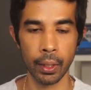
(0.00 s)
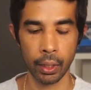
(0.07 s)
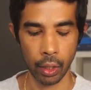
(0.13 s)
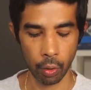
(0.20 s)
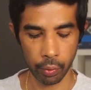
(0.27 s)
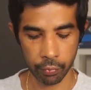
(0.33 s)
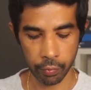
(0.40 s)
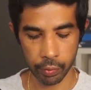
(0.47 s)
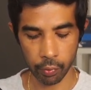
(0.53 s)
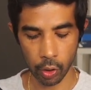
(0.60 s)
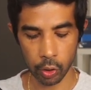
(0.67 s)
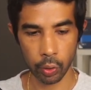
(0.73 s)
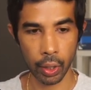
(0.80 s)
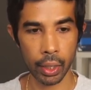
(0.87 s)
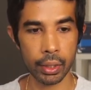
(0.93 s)
Now, if we were
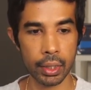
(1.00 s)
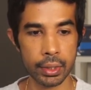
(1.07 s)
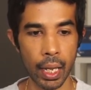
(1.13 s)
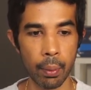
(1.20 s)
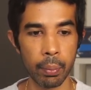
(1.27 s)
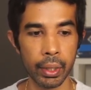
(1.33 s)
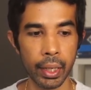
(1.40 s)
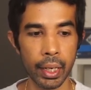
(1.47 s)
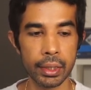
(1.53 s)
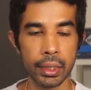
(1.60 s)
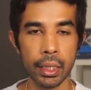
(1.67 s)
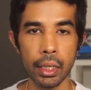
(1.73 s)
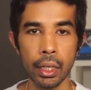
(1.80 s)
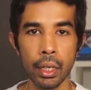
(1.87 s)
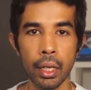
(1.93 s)
to run this
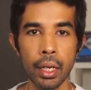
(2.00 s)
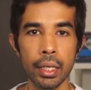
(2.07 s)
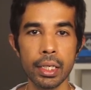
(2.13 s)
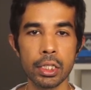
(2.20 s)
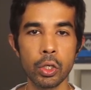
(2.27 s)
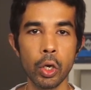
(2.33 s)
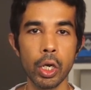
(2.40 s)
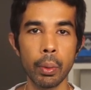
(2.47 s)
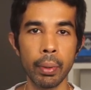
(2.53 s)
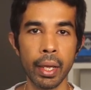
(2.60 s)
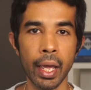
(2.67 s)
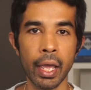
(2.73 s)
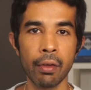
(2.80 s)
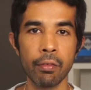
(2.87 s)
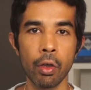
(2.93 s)
application, it is going to
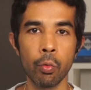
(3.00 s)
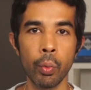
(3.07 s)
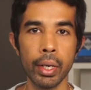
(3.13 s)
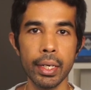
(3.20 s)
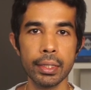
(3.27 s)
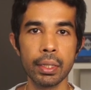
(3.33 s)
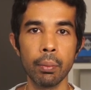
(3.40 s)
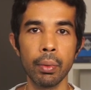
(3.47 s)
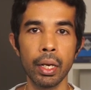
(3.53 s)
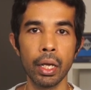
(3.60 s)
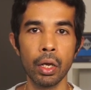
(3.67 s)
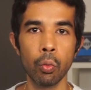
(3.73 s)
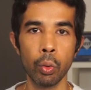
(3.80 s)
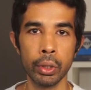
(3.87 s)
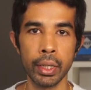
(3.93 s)
behave very
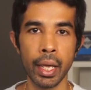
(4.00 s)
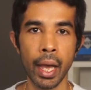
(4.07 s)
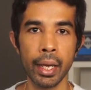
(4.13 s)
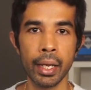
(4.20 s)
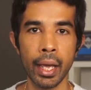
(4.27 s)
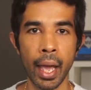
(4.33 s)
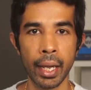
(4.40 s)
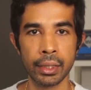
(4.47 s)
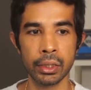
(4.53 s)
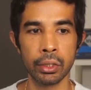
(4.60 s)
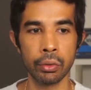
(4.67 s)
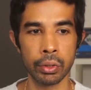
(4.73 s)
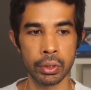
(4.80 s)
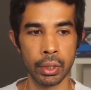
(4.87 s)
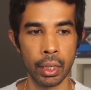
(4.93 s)
similar with the
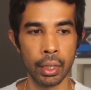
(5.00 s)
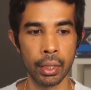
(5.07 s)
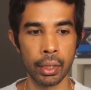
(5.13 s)
IActionResult.